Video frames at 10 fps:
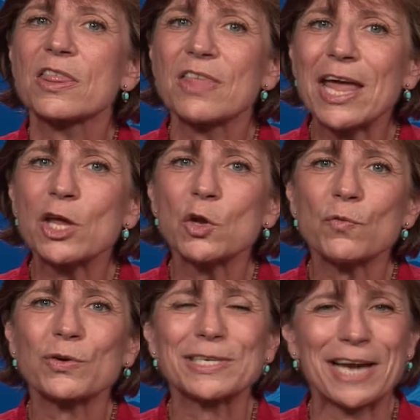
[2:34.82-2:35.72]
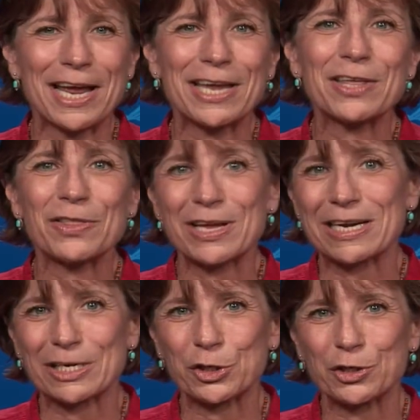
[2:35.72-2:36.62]
Thank you for taking the
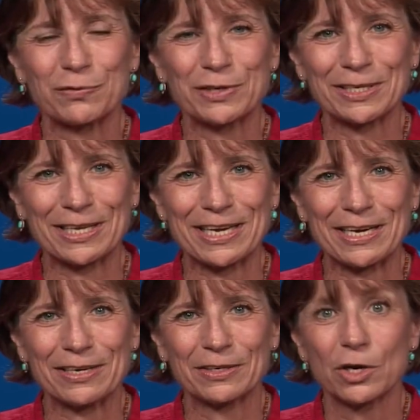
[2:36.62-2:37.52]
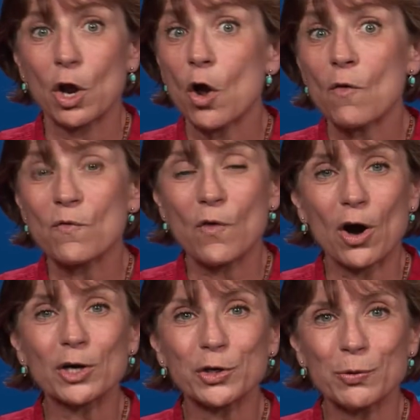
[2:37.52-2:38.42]
initiative to lead.
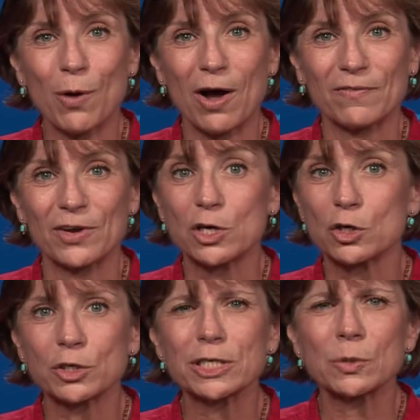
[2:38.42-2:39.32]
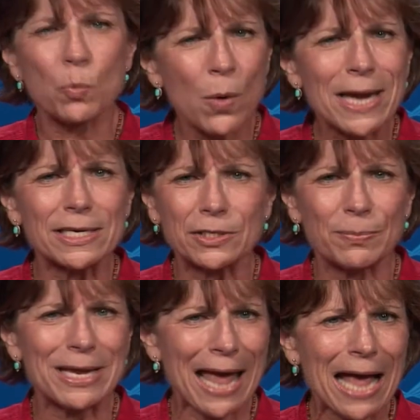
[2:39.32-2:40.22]
Far too often, nurses wait to
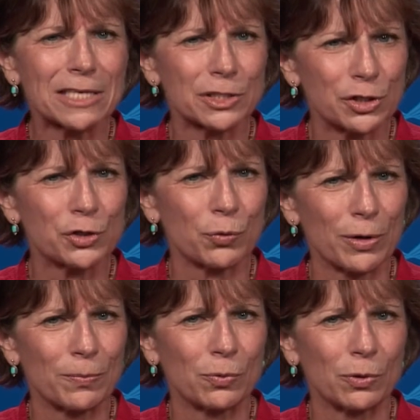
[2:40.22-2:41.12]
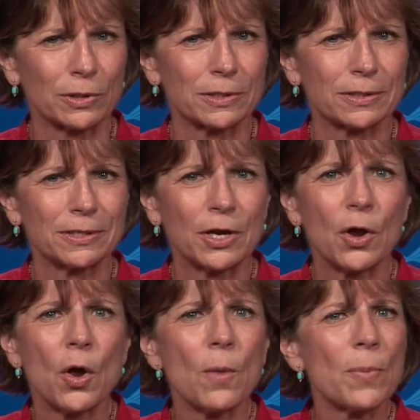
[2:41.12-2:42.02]
be asked to join boards.
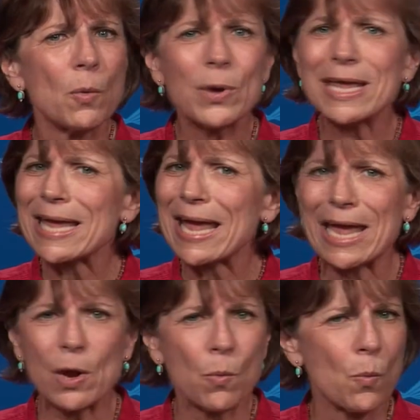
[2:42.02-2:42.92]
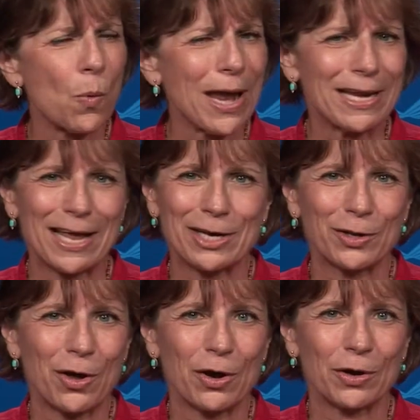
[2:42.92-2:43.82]
But we can't wait any
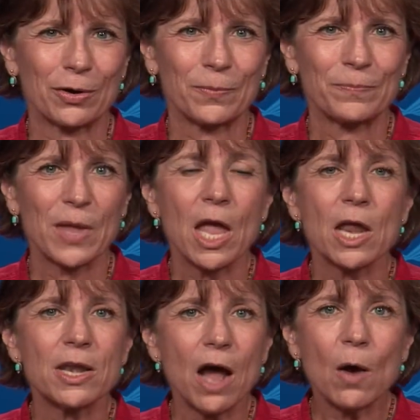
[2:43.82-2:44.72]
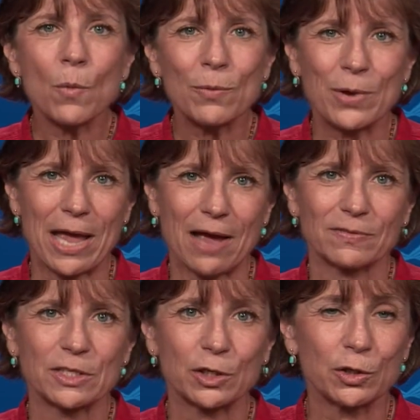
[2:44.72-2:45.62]
longer, not when we have
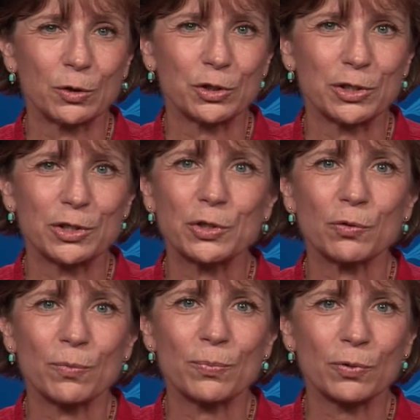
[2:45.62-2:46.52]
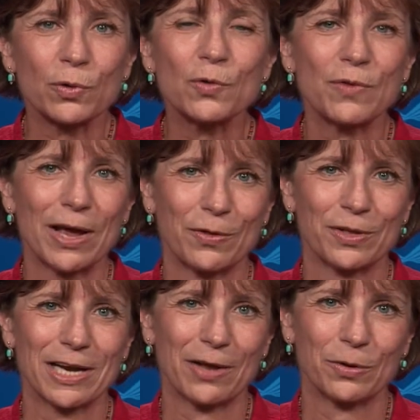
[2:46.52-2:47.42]
solutions to improve health
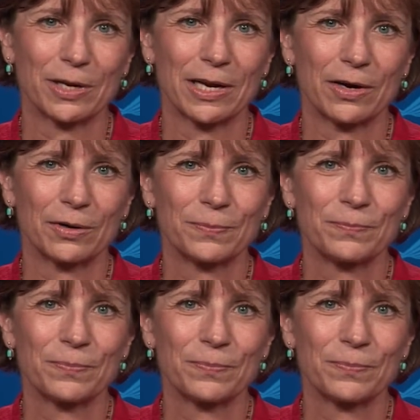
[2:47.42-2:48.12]
and healthcare.